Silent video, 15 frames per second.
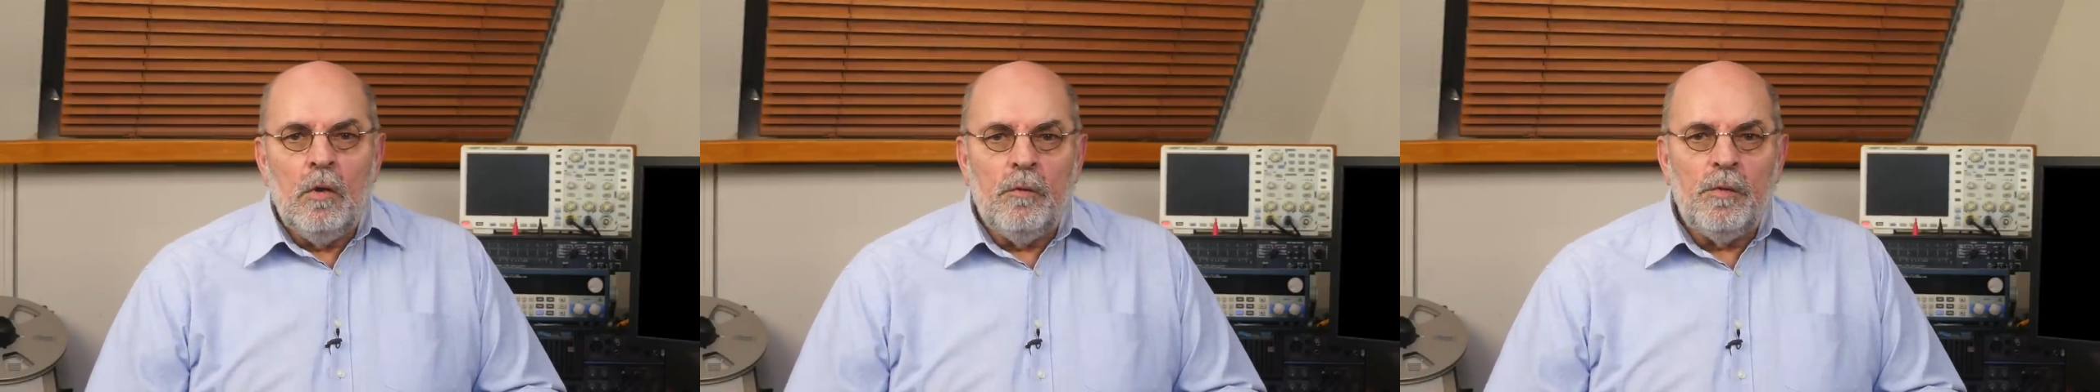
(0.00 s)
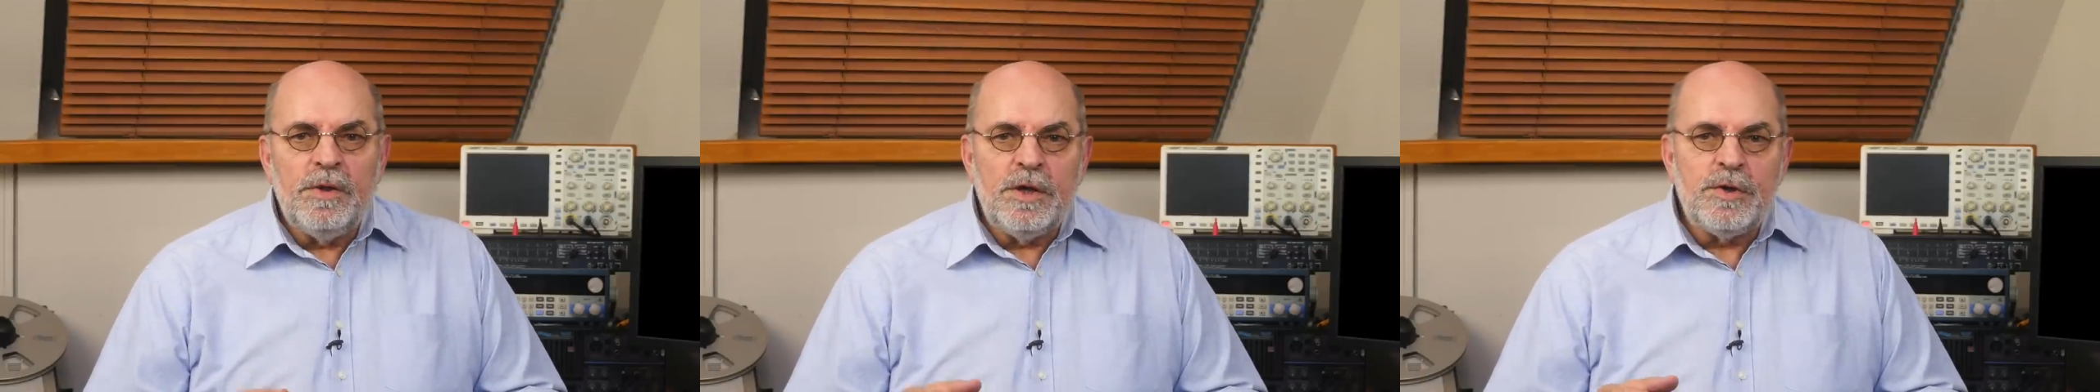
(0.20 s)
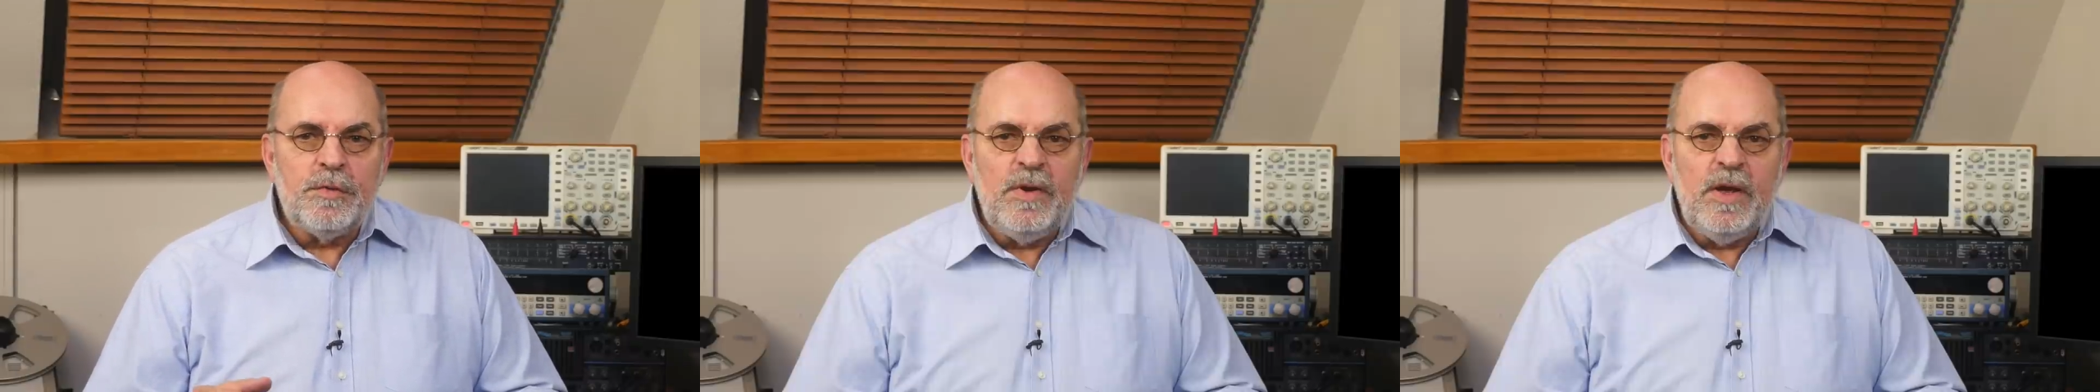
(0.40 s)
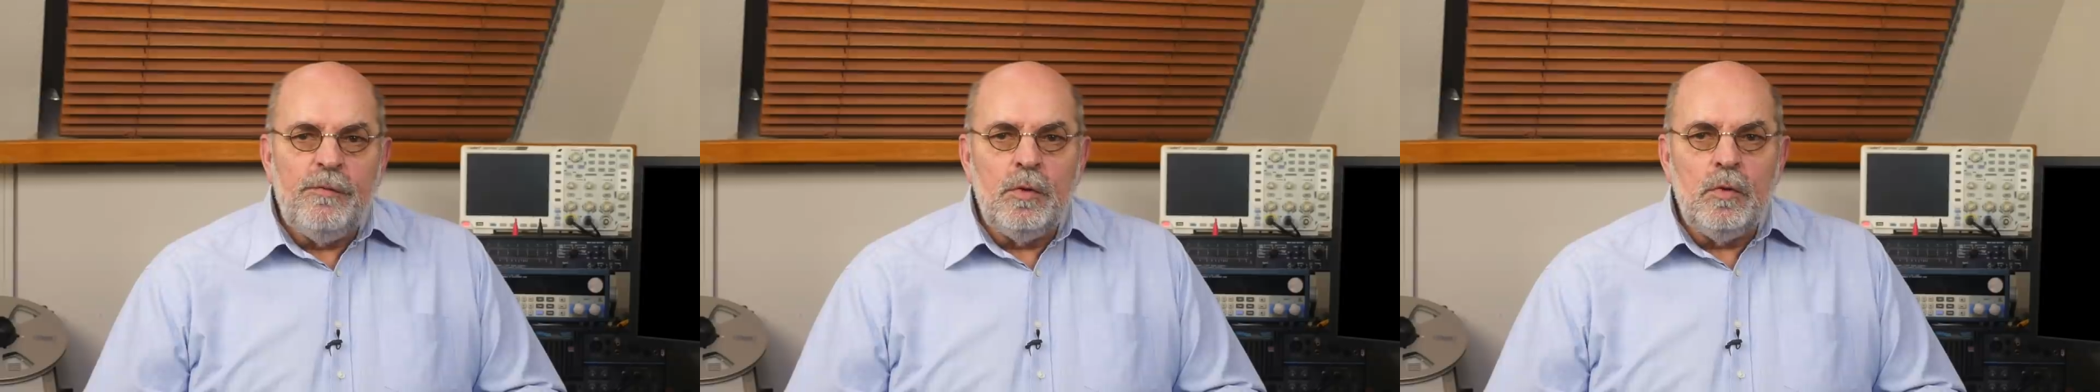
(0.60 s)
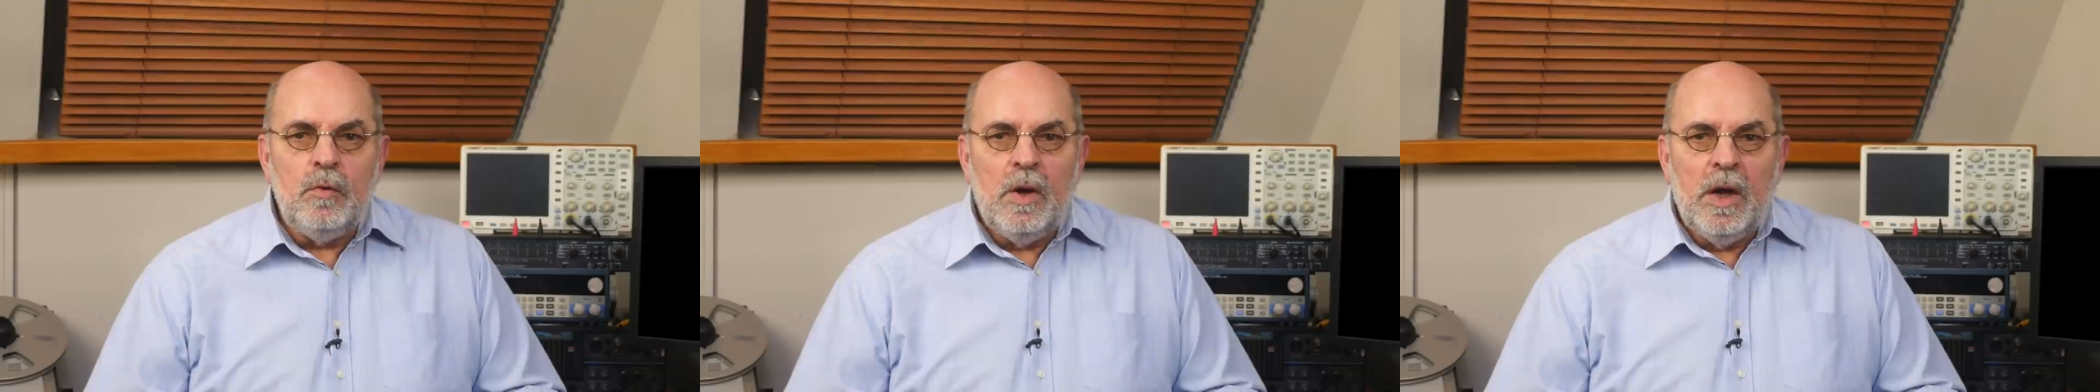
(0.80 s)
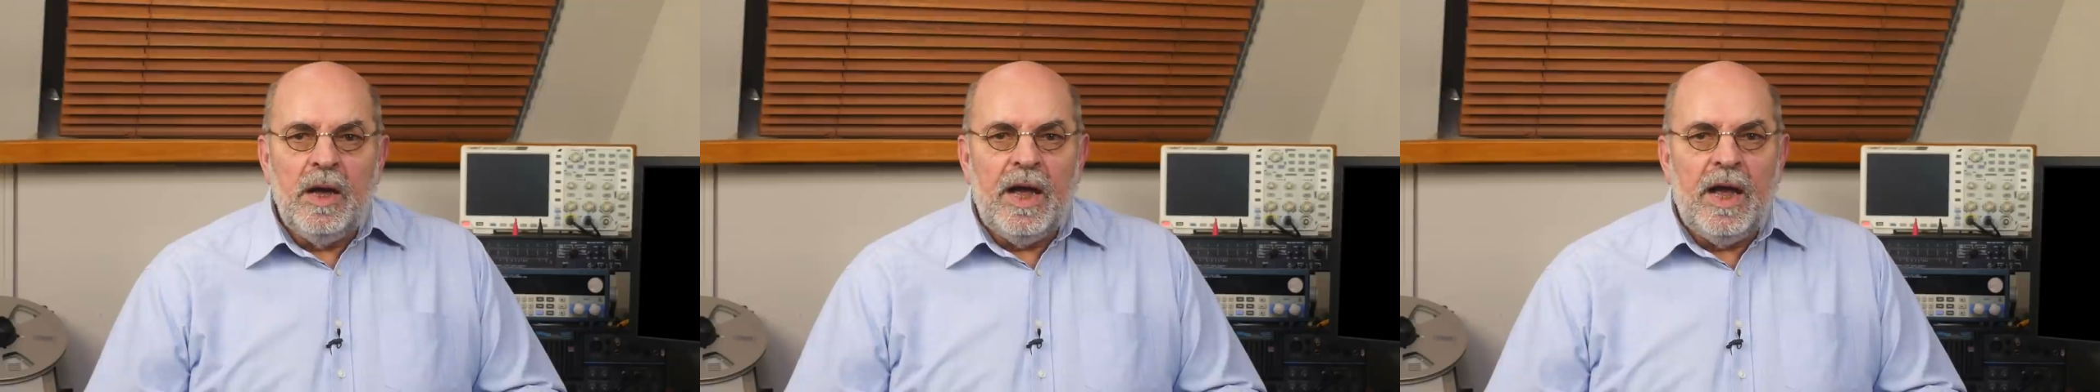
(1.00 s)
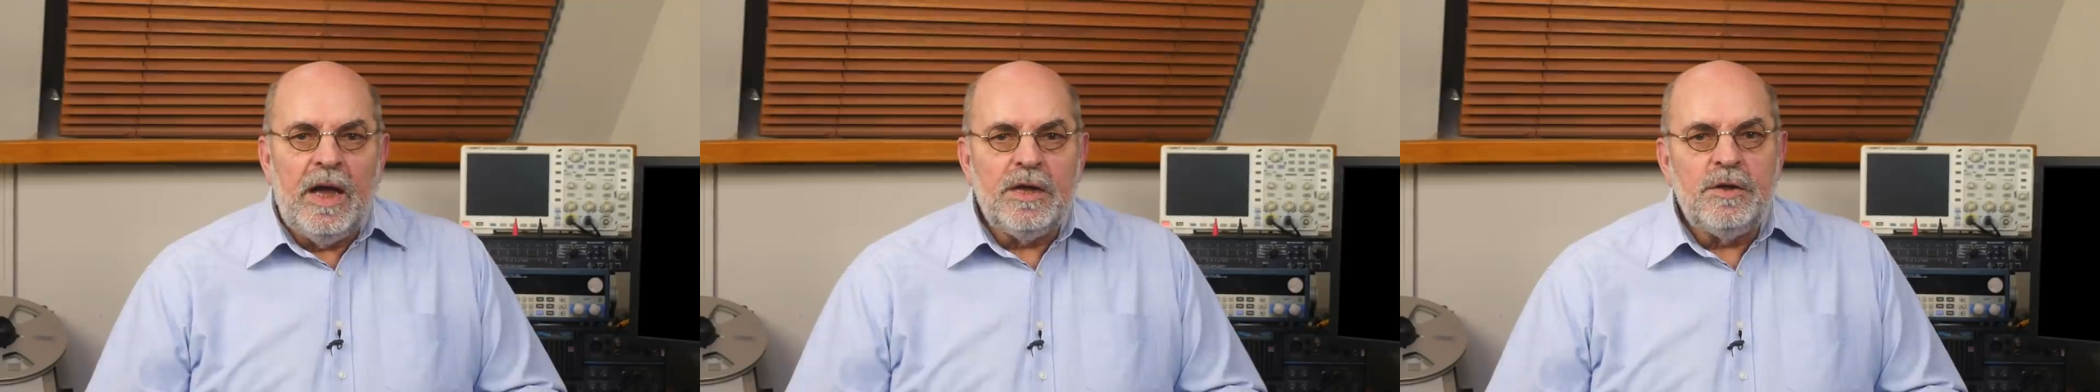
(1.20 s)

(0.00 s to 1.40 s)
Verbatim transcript: For this review I